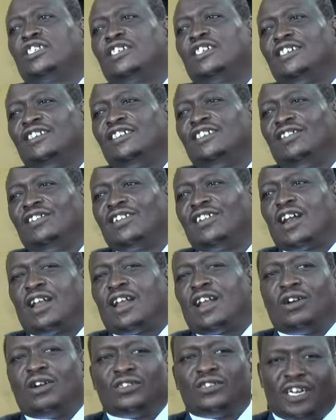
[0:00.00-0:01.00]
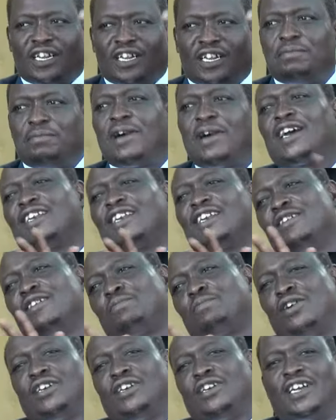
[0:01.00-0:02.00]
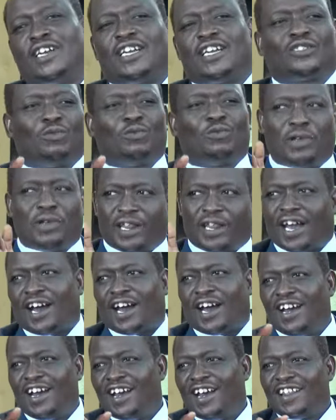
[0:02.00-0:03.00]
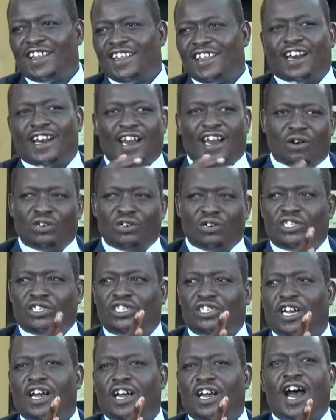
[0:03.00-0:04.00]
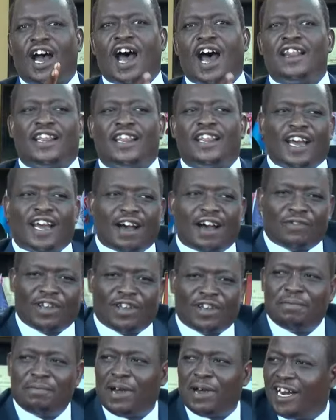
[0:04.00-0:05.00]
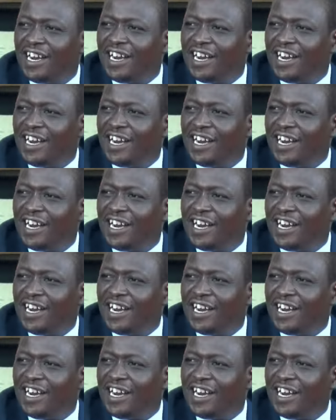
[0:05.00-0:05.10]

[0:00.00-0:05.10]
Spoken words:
you know, launching the marketing point has to be there. They launch and they have their money,